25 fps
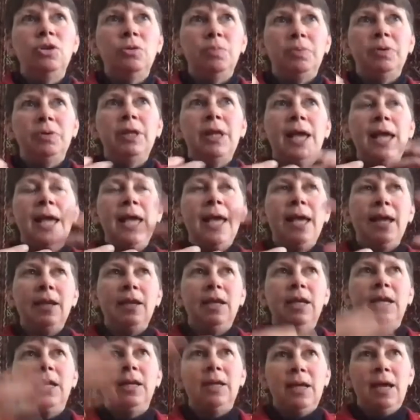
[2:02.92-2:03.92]
plan,
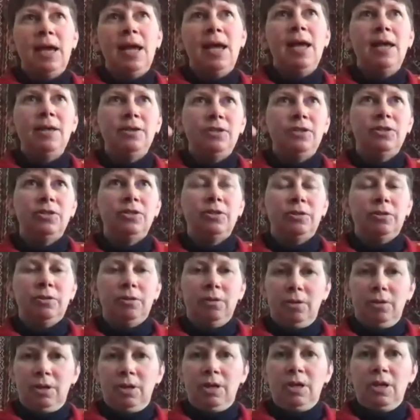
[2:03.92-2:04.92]
it has
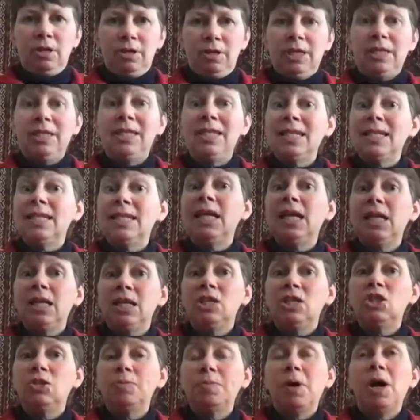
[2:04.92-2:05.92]

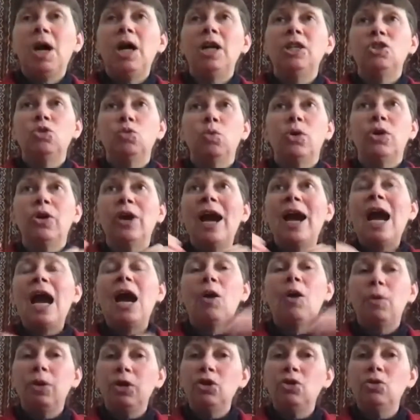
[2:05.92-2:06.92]
designated spots where
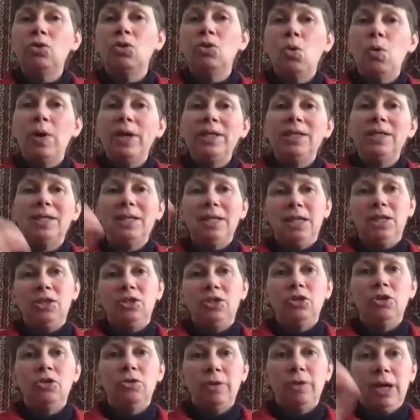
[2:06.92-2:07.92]
how are you going to
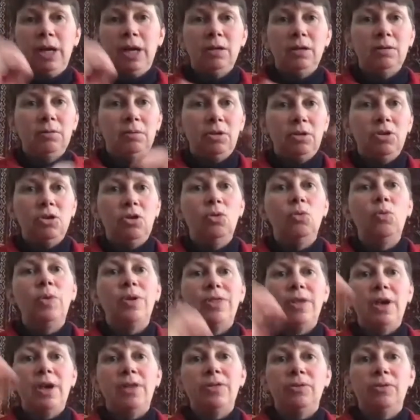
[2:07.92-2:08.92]
integrate,
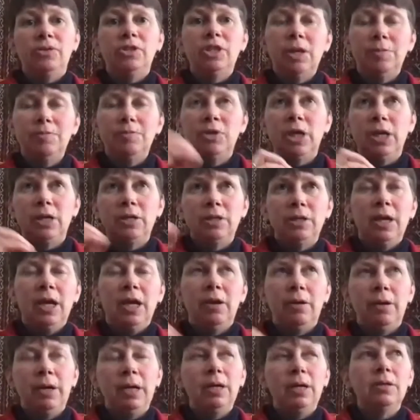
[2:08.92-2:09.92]
with other subject
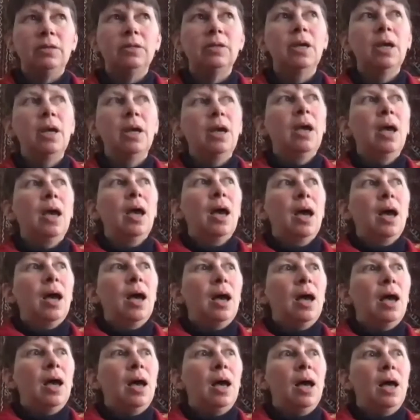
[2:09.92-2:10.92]
areas.
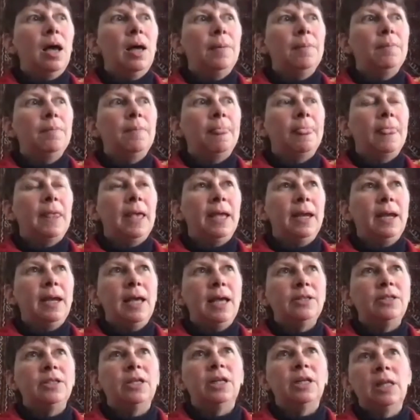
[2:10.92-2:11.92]
And
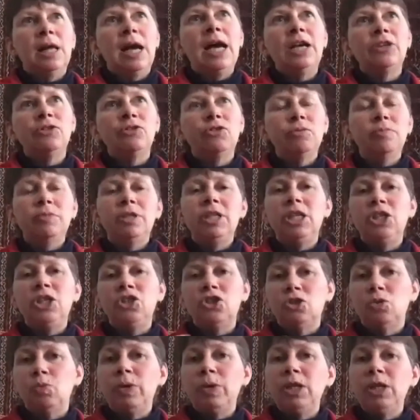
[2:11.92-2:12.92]
as a classroom
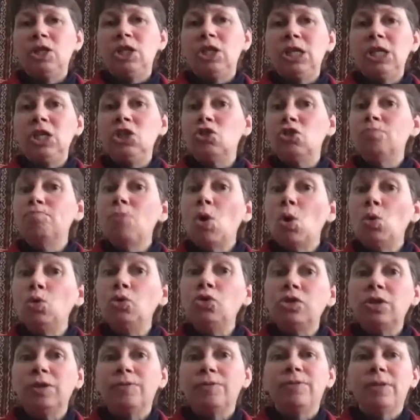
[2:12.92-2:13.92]
teacher, we teach
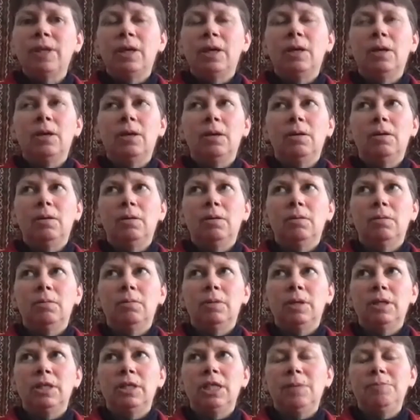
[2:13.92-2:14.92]
most of the
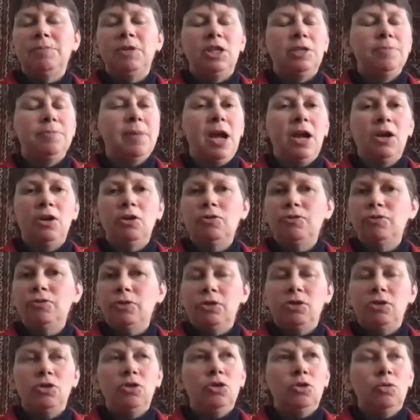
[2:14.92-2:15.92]
subject matter.
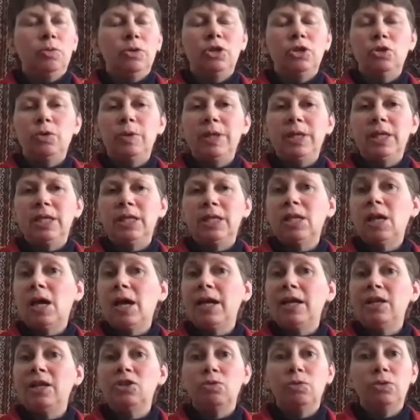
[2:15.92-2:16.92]
For, we're doing the
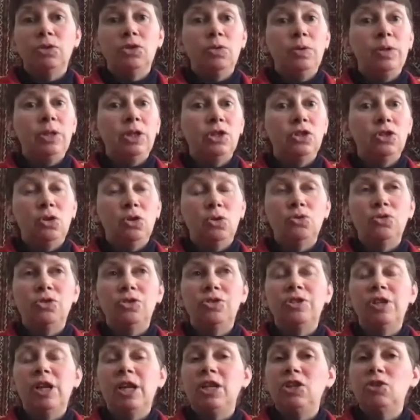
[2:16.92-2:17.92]
science, we're doing the social
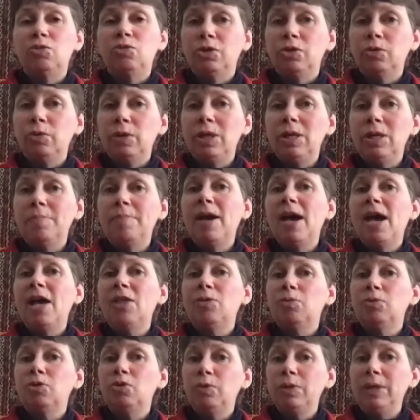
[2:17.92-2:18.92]
studies, we're doing the
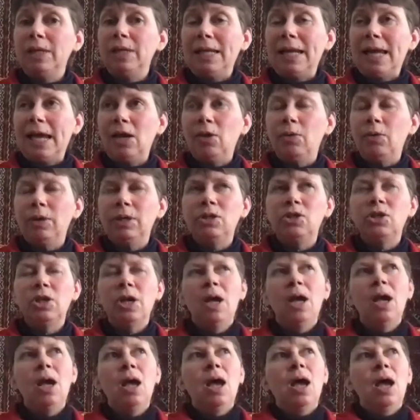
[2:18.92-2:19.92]
math, we're doing the language.
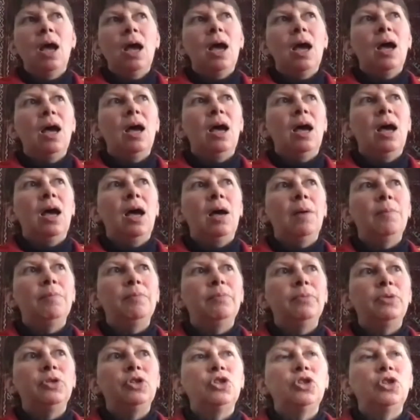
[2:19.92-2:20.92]

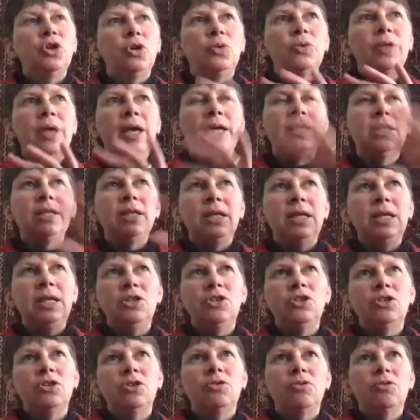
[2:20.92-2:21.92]
So then to
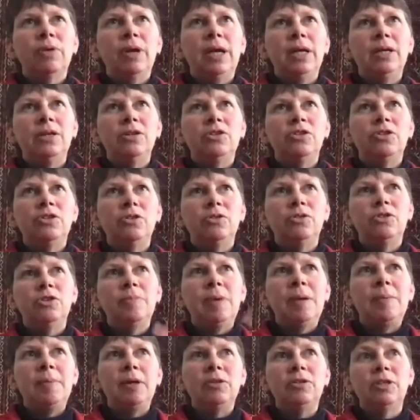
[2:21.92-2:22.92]
integrate, to
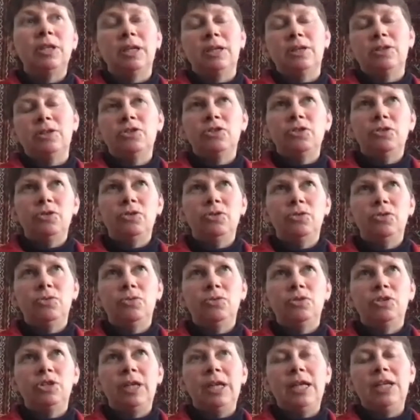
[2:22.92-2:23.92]
be able
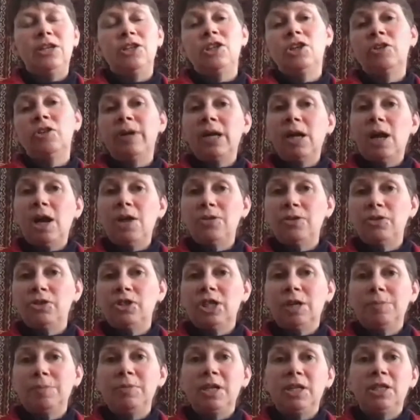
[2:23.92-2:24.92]
to integrate other
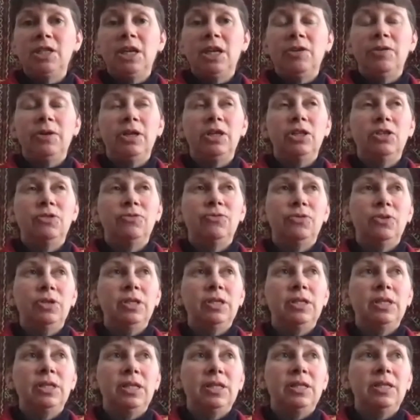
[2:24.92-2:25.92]
subject areas, for
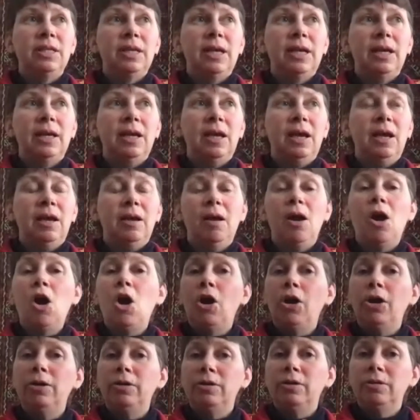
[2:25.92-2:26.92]
instance,
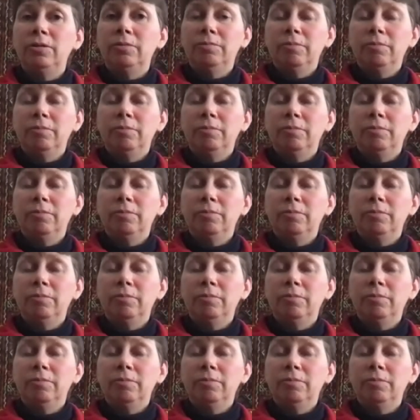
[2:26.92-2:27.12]
art,